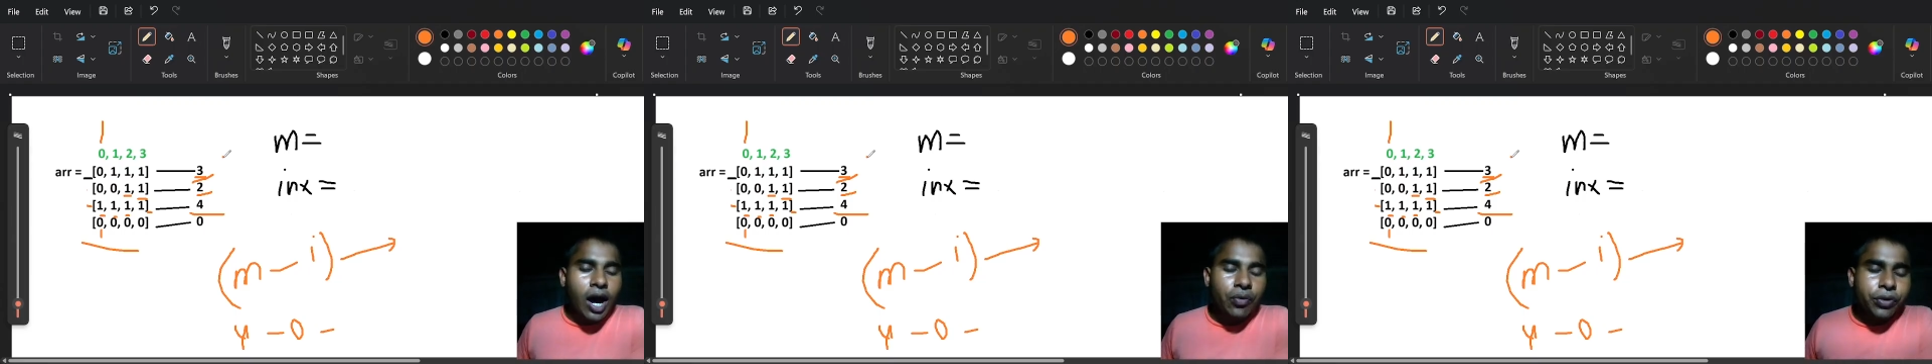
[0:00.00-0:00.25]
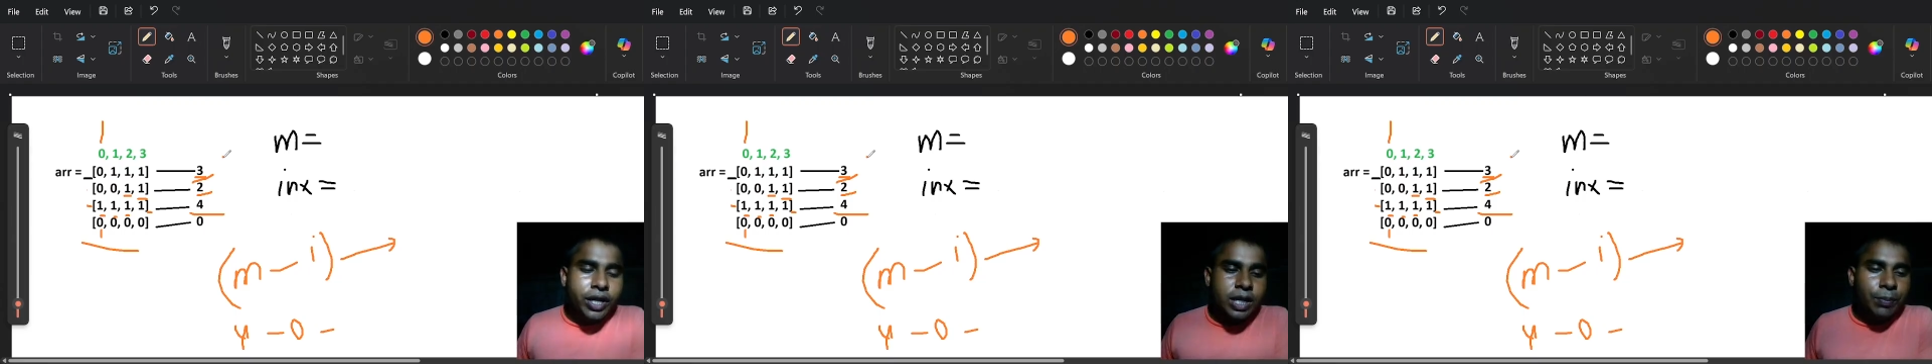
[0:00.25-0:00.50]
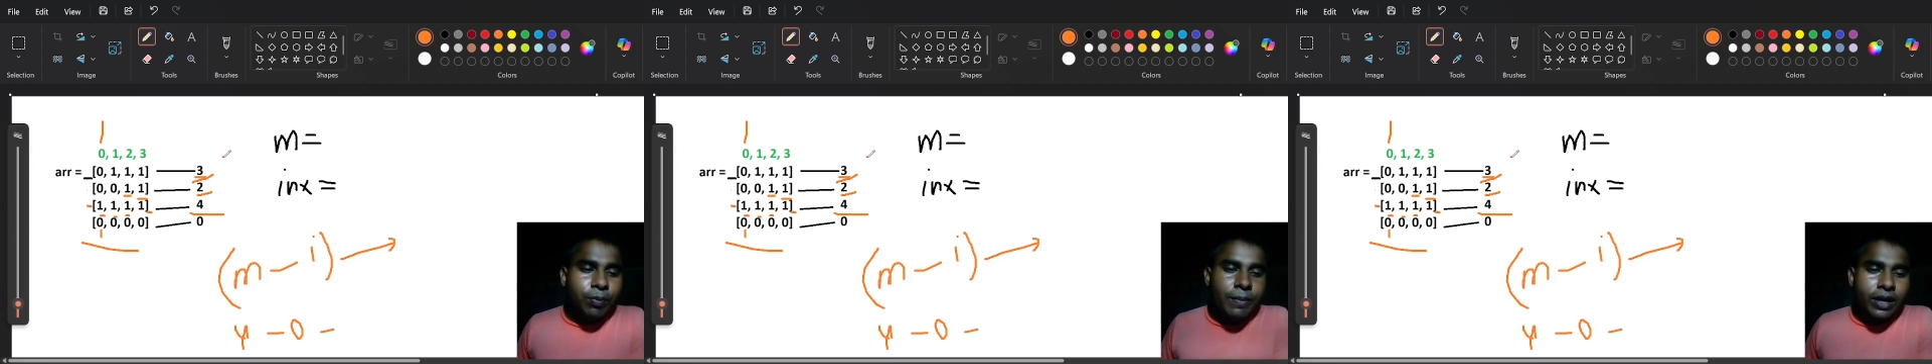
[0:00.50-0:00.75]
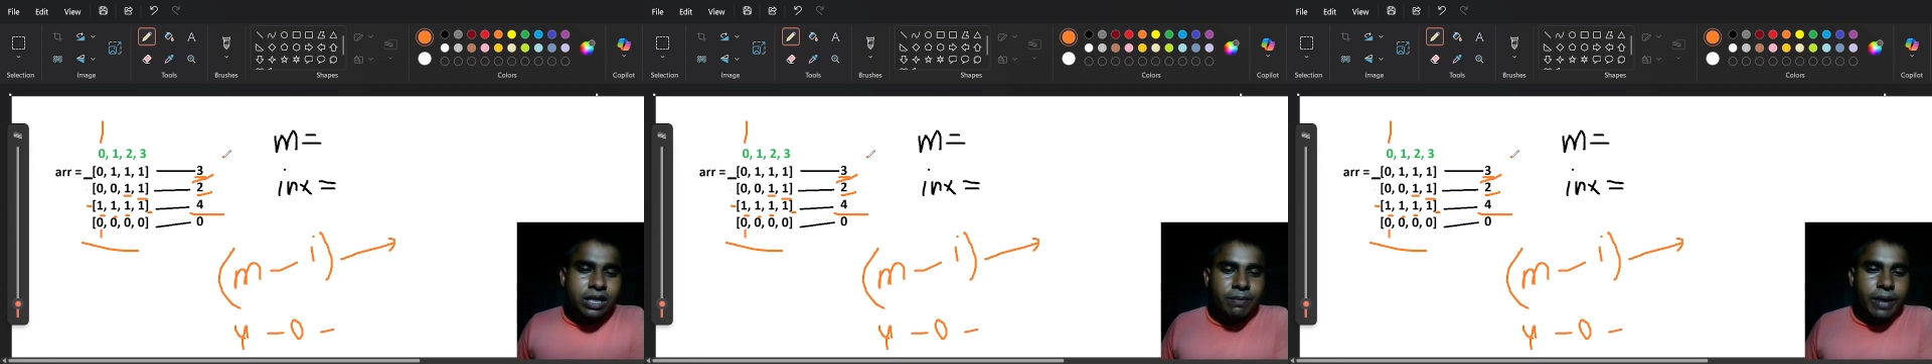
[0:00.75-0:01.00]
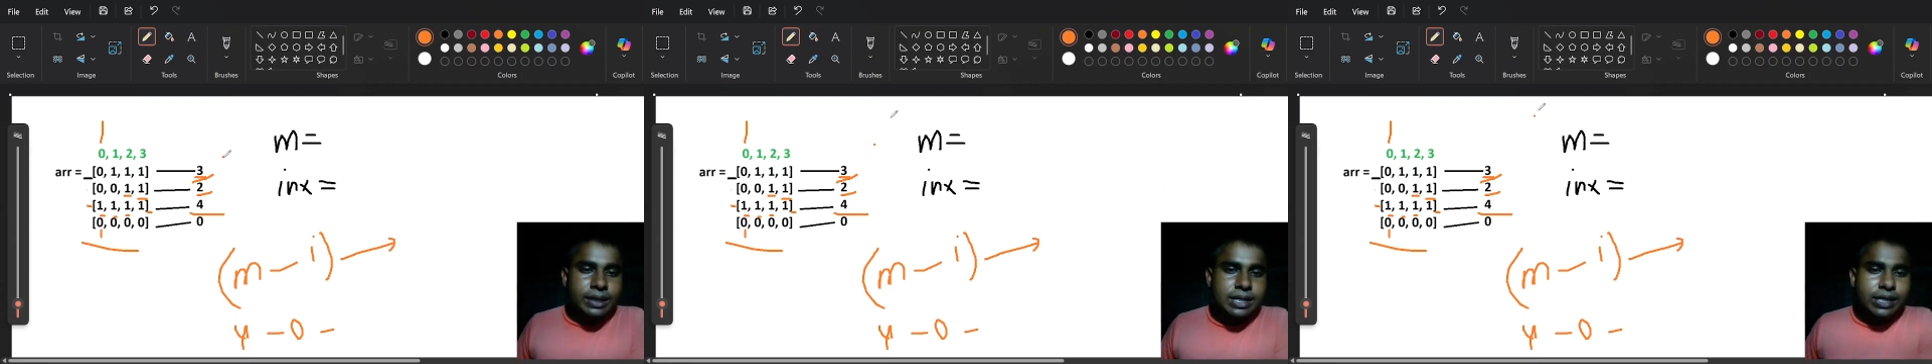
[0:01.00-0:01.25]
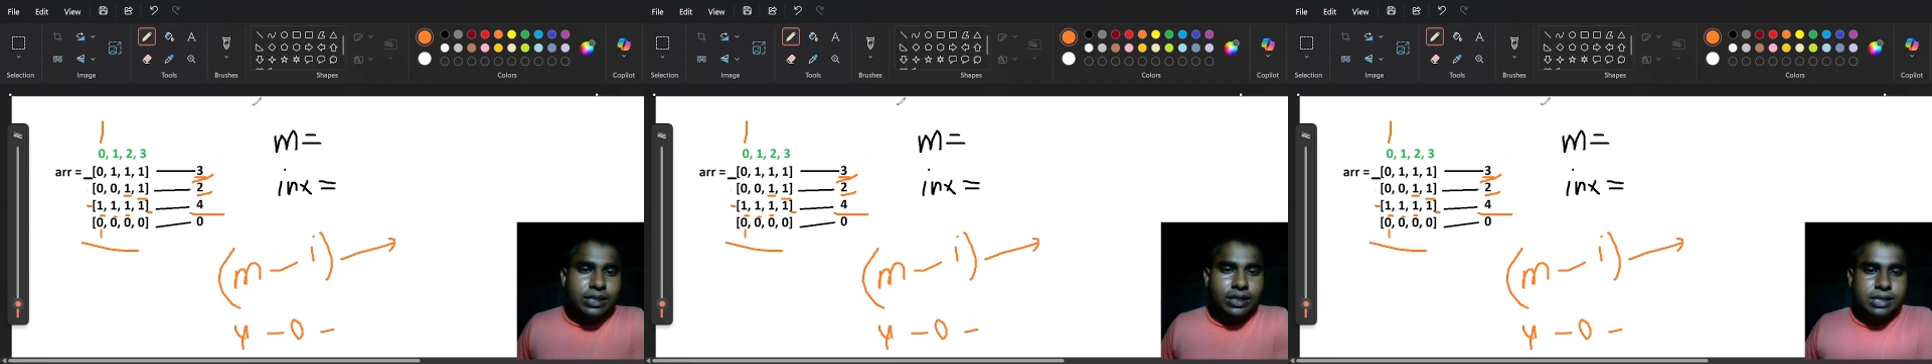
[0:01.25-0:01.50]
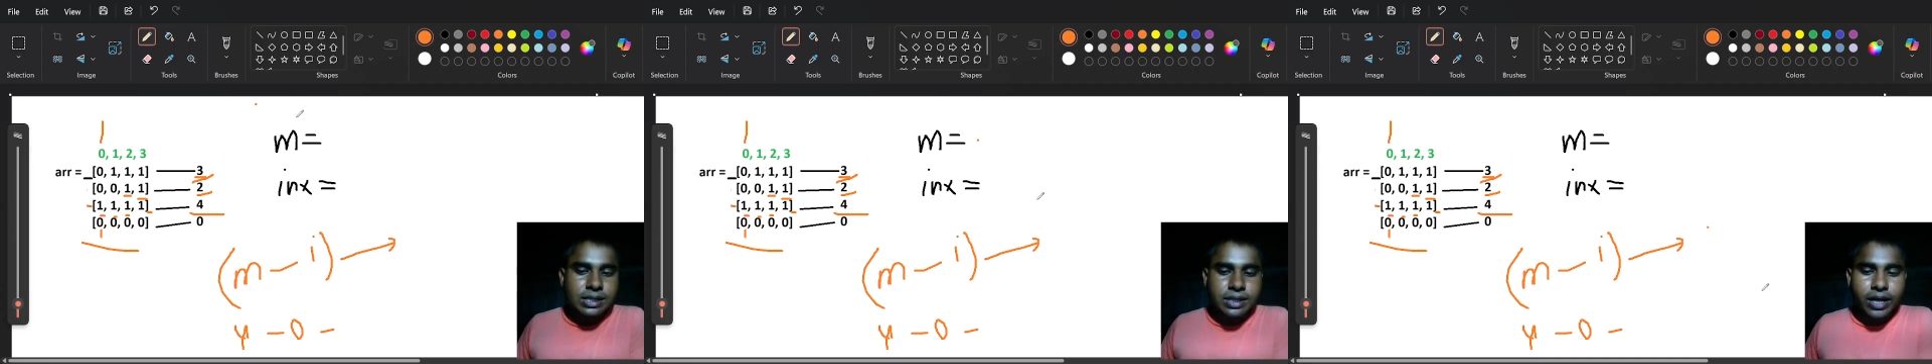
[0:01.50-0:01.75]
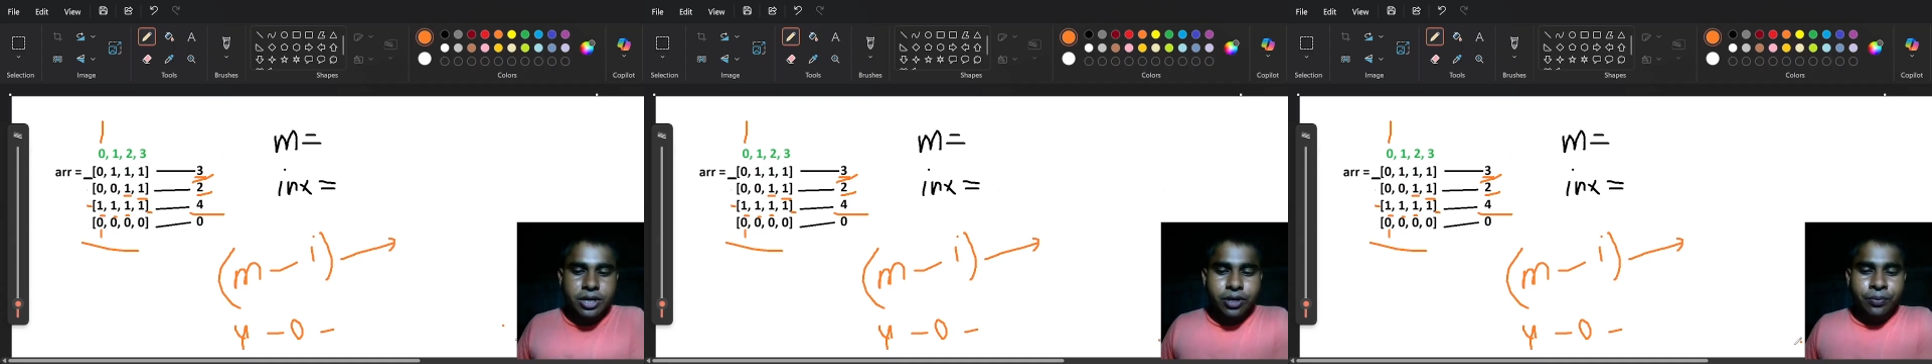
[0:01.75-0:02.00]
how we can implement the binary search,
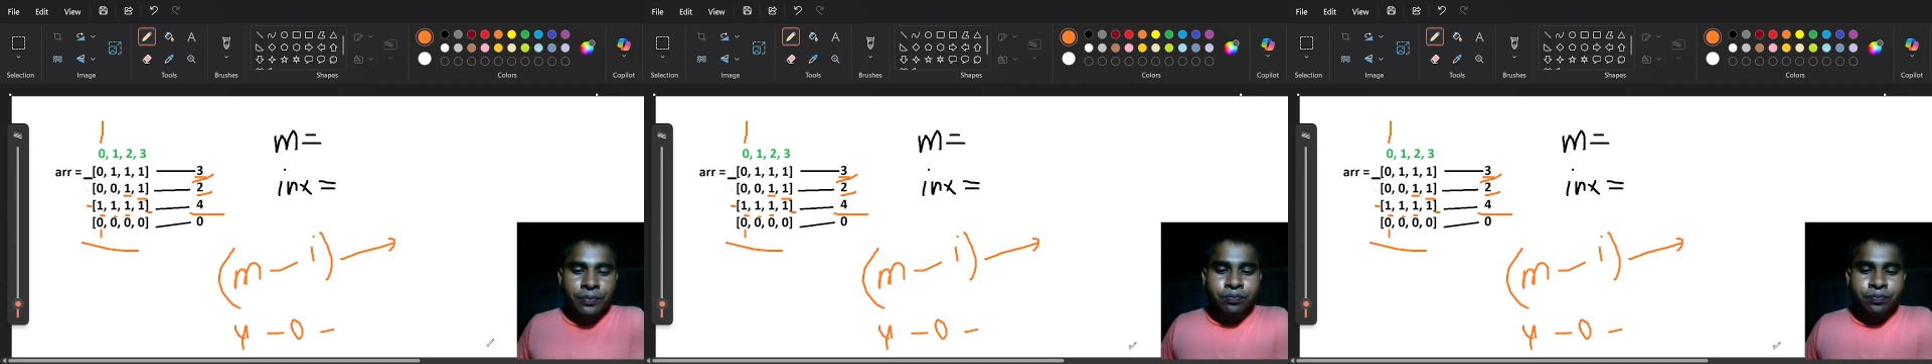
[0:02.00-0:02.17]
right?